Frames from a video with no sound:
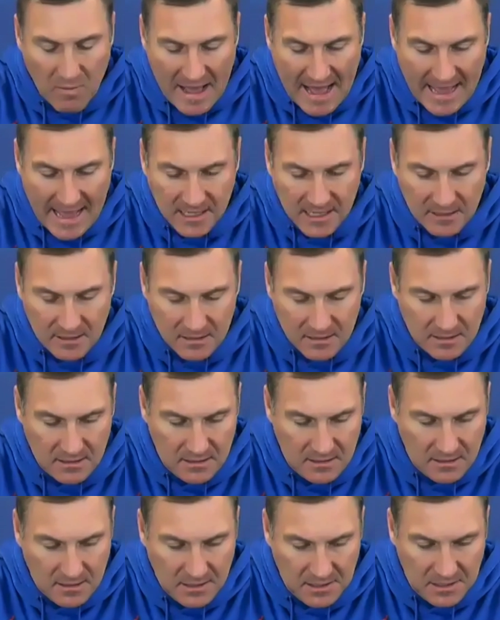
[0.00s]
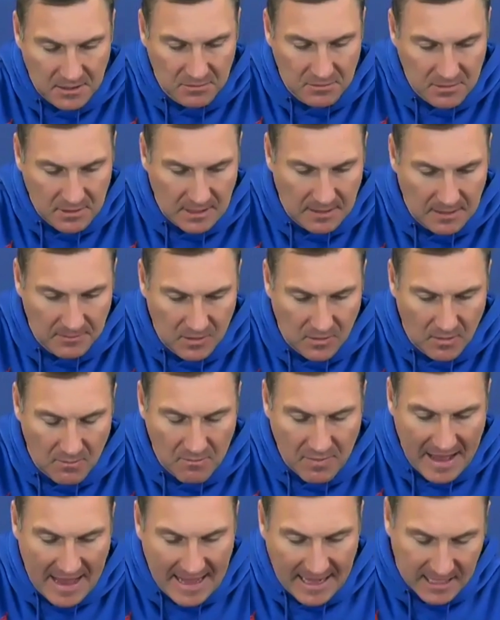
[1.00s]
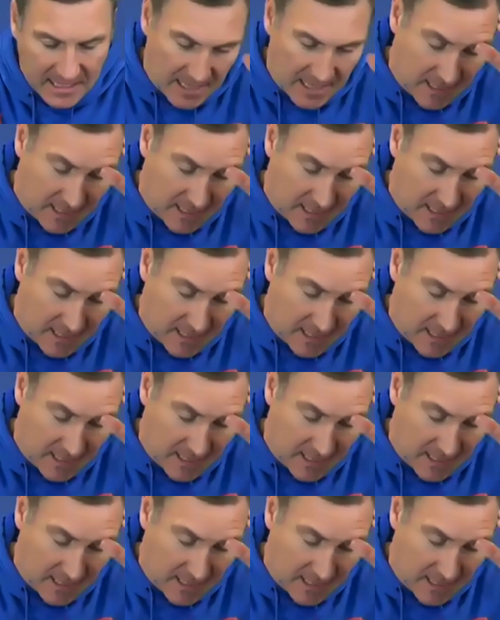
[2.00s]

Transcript: back and, you know, I'm going back,